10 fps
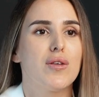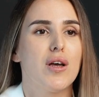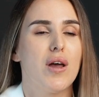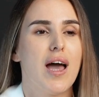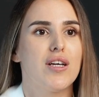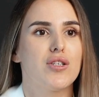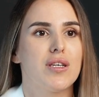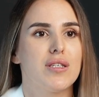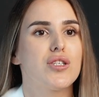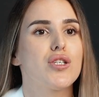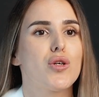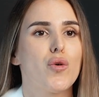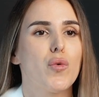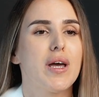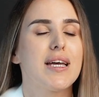there are actually
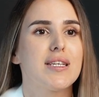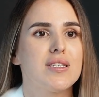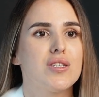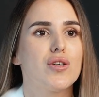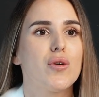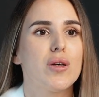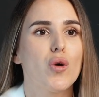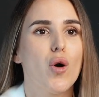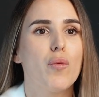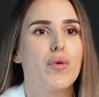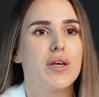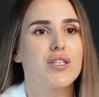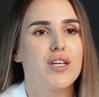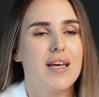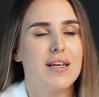2 ways to incorporate a
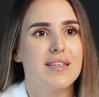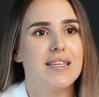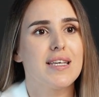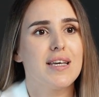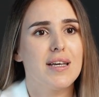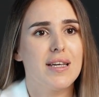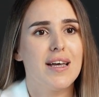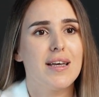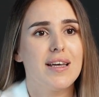JSC in